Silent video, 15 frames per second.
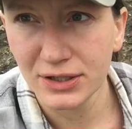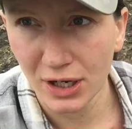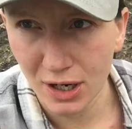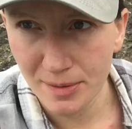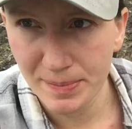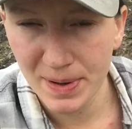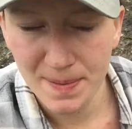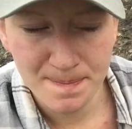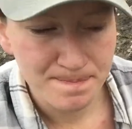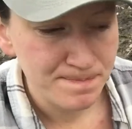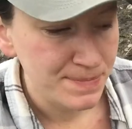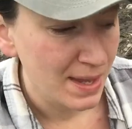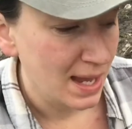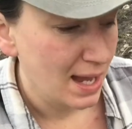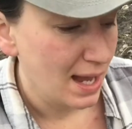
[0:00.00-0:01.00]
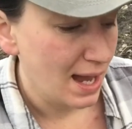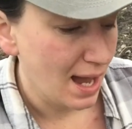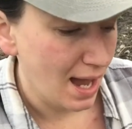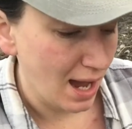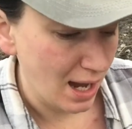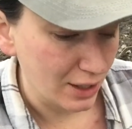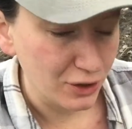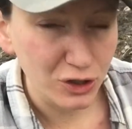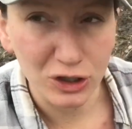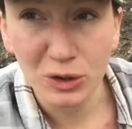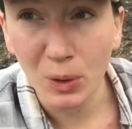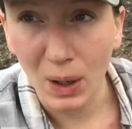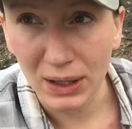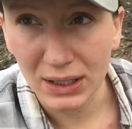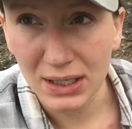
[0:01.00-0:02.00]
tarp. Good
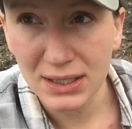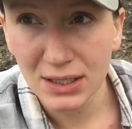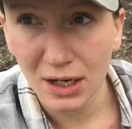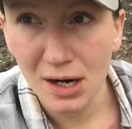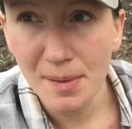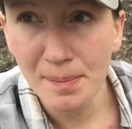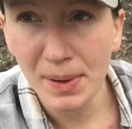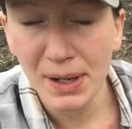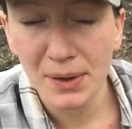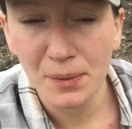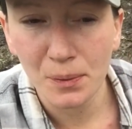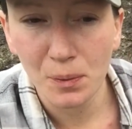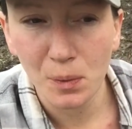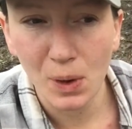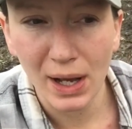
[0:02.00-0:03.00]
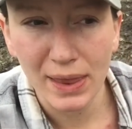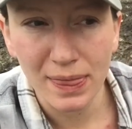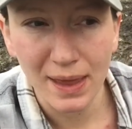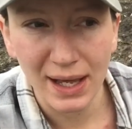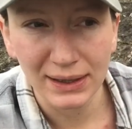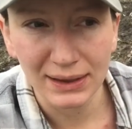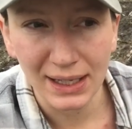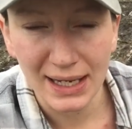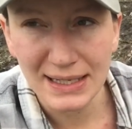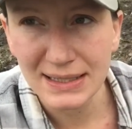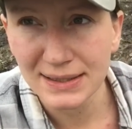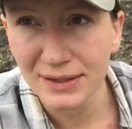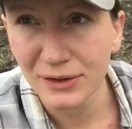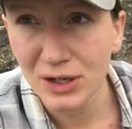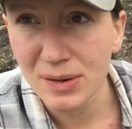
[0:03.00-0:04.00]
quality tarp, one that light
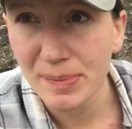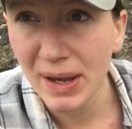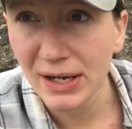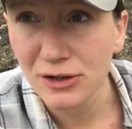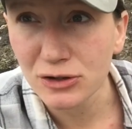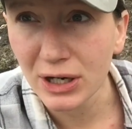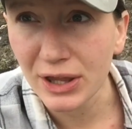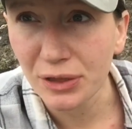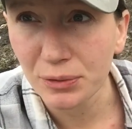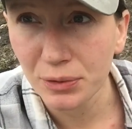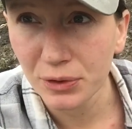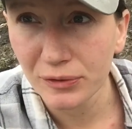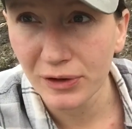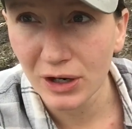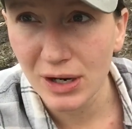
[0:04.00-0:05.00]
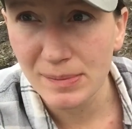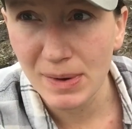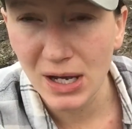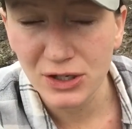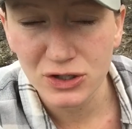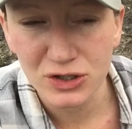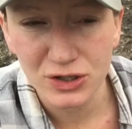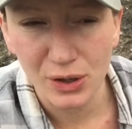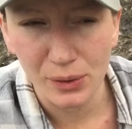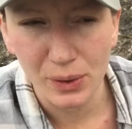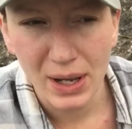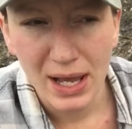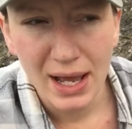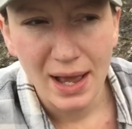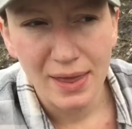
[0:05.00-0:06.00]
isn't going to penetrate through very much. So
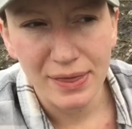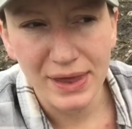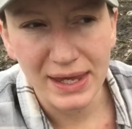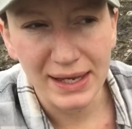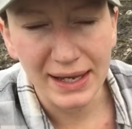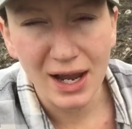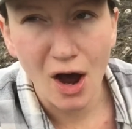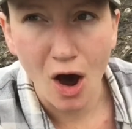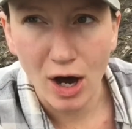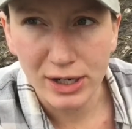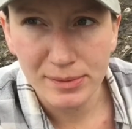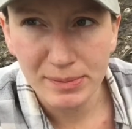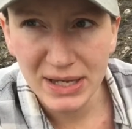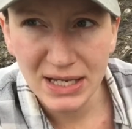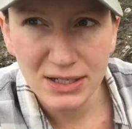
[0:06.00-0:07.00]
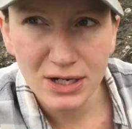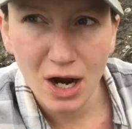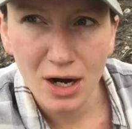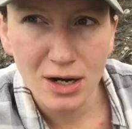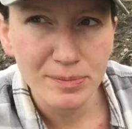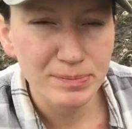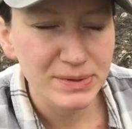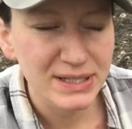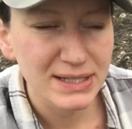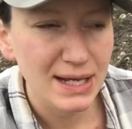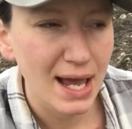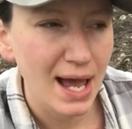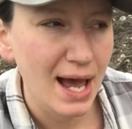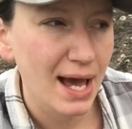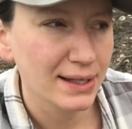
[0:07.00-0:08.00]
the economy tarps
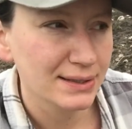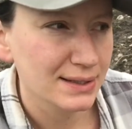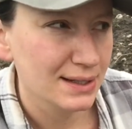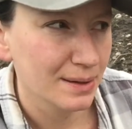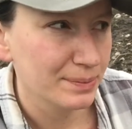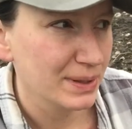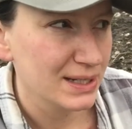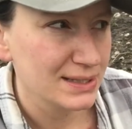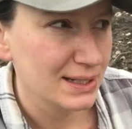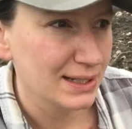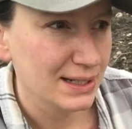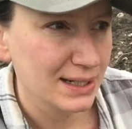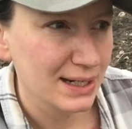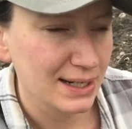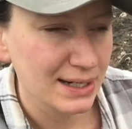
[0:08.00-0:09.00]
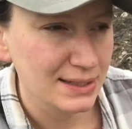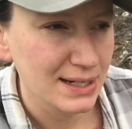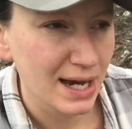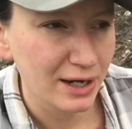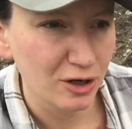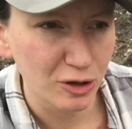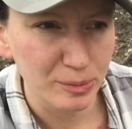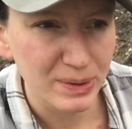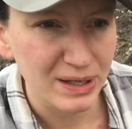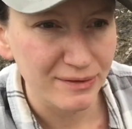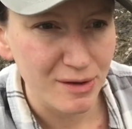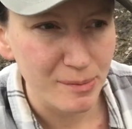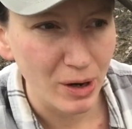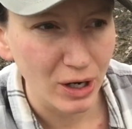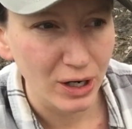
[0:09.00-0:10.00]
at a place like Canadian Tire or
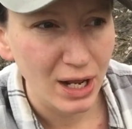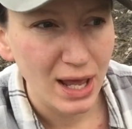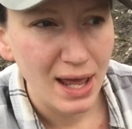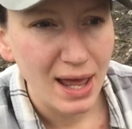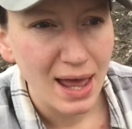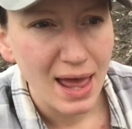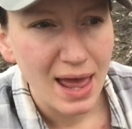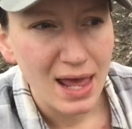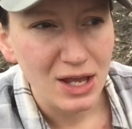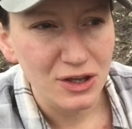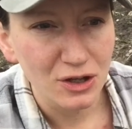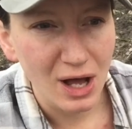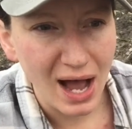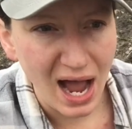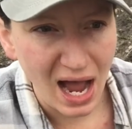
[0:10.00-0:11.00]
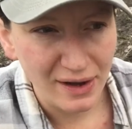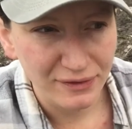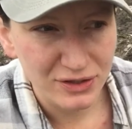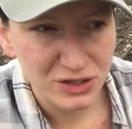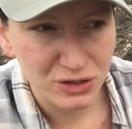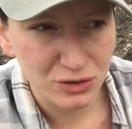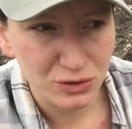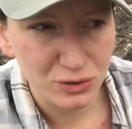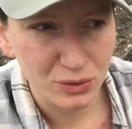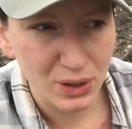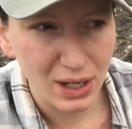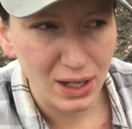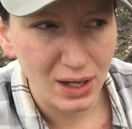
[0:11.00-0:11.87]
PV Mart, you'll have to